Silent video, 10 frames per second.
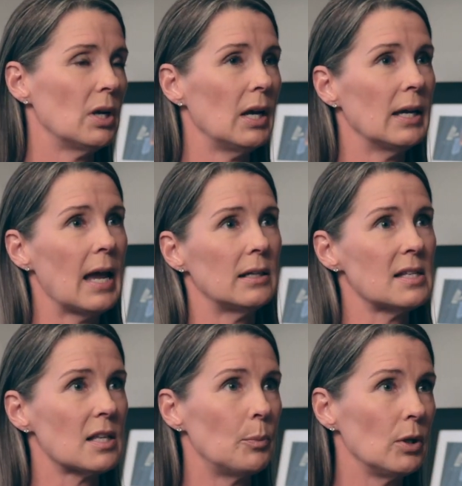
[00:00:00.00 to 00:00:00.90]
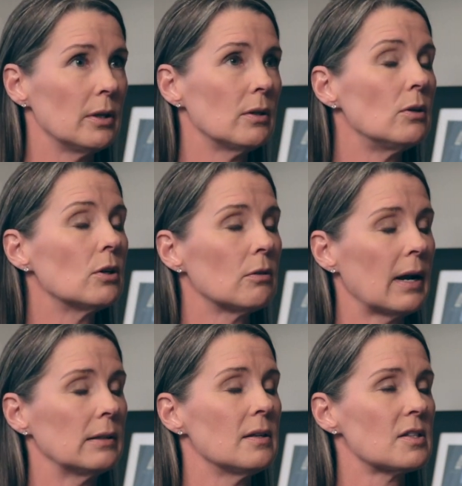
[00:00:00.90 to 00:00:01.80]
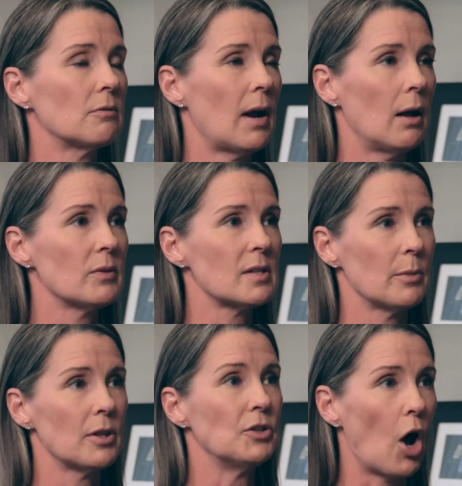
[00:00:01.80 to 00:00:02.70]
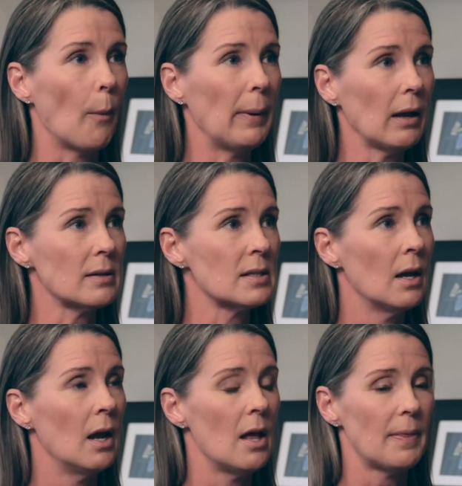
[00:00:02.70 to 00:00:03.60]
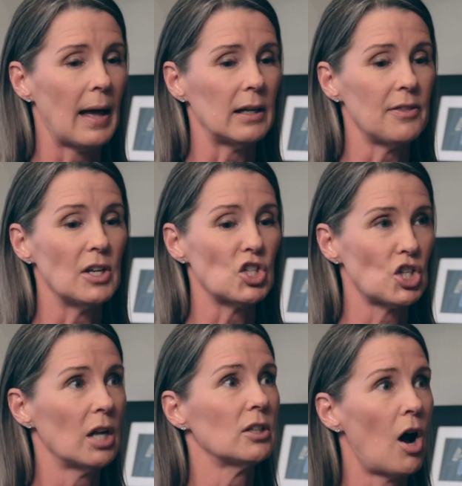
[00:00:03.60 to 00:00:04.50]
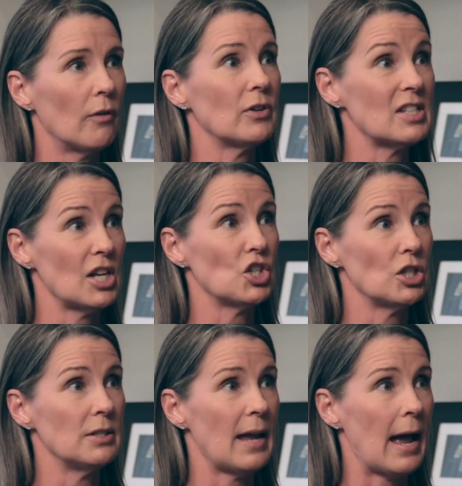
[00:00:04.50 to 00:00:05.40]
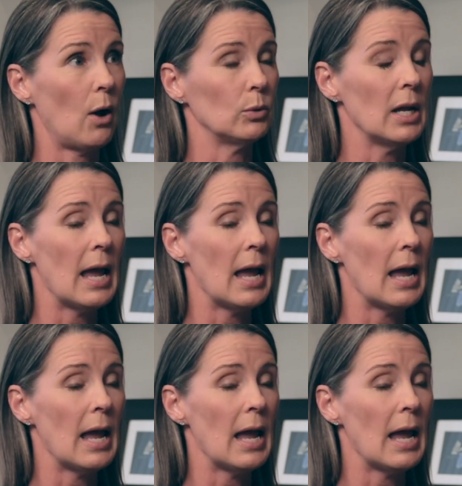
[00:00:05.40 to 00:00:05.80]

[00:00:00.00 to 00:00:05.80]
Again, it's the political correctness around some of the topics that I think shut conversation down.